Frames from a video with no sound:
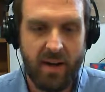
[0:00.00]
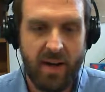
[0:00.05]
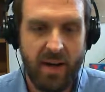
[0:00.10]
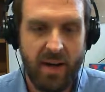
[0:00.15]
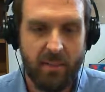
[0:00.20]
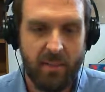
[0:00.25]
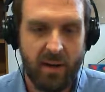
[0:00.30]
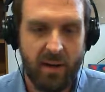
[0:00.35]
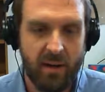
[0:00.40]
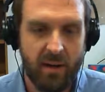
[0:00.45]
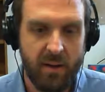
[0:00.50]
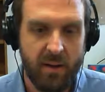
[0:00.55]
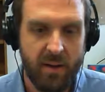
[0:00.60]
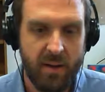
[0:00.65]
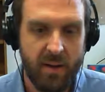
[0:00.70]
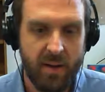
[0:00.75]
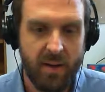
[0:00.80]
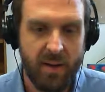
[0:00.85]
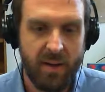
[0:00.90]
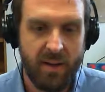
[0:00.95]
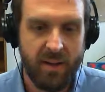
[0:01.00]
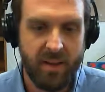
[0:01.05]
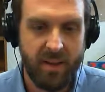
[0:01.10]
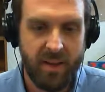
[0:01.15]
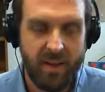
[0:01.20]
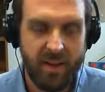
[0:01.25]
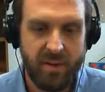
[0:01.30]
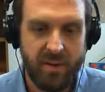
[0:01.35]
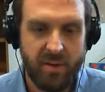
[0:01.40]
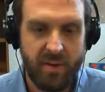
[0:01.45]
I mean, in
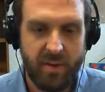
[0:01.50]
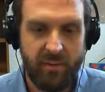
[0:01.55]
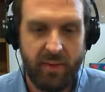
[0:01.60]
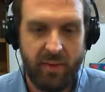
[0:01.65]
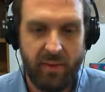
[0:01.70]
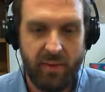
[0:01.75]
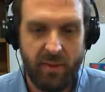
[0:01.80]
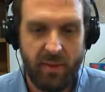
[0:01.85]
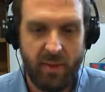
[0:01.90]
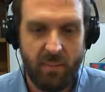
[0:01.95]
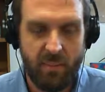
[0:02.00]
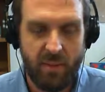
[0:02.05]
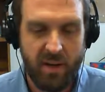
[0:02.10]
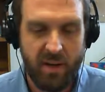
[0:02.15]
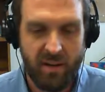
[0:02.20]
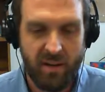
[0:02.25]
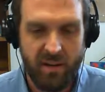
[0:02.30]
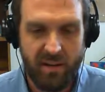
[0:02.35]
the country of Ethiopia,